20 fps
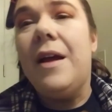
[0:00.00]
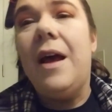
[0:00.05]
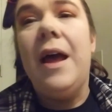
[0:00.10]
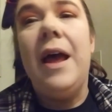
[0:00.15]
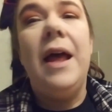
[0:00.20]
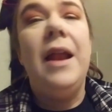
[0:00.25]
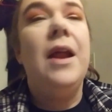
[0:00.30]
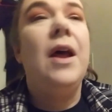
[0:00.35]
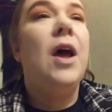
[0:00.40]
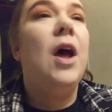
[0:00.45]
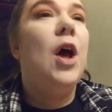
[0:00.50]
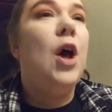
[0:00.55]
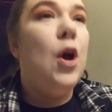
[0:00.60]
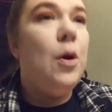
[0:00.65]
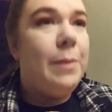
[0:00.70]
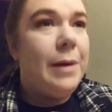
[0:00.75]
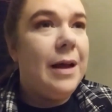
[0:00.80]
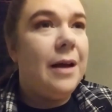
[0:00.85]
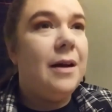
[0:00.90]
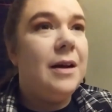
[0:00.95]
And, oh
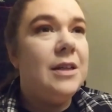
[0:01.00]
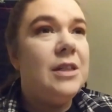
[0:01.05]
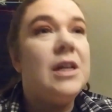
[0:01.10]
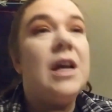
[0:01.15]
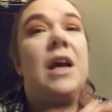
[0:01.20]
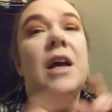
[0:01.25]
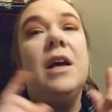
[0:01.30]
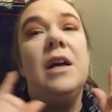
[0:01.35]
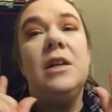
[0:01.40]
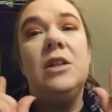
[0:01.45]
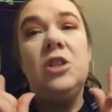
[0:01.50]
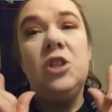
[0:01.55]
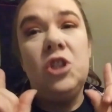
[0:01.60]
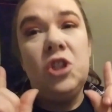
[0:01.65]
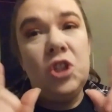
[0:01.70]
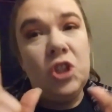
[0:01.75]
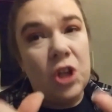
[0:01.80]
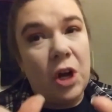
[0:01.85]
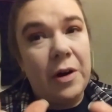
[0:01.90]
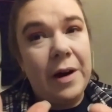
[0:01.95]
my gosh,
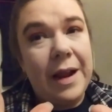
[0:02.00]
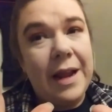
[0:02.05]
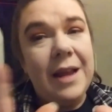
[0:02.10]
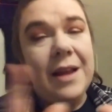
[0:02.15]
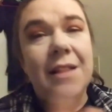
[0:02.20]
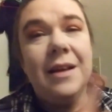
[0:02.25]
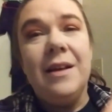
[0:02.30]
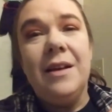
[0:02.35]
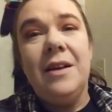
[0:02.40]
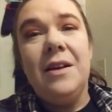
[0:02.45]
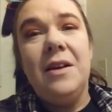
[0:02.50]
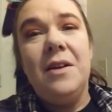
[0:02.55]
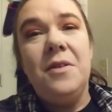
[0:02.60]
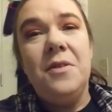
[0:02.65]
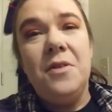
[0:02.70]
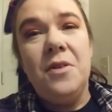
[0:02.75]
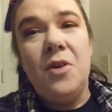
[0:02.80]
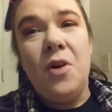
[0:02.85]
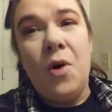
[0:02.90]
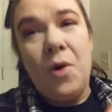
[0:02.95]
sorry.
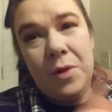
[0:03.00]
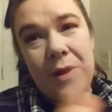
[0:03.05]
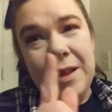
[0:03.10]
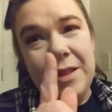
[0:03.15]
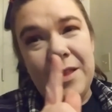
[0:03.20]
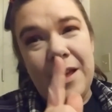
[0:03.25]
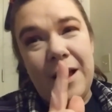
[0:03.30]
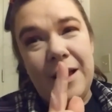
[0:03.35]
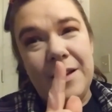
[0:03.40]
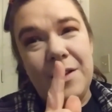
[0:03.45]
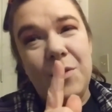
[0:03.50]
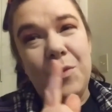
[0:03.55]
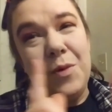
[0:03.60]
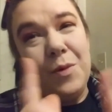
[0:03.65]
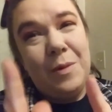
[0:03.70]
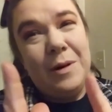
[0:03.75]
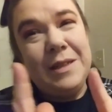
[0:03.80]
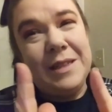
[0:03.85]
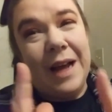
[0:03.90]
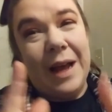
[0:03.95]
Hold that thought one
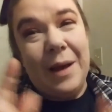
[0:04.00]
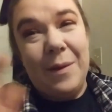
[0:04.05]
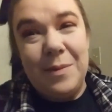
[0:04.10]
more time.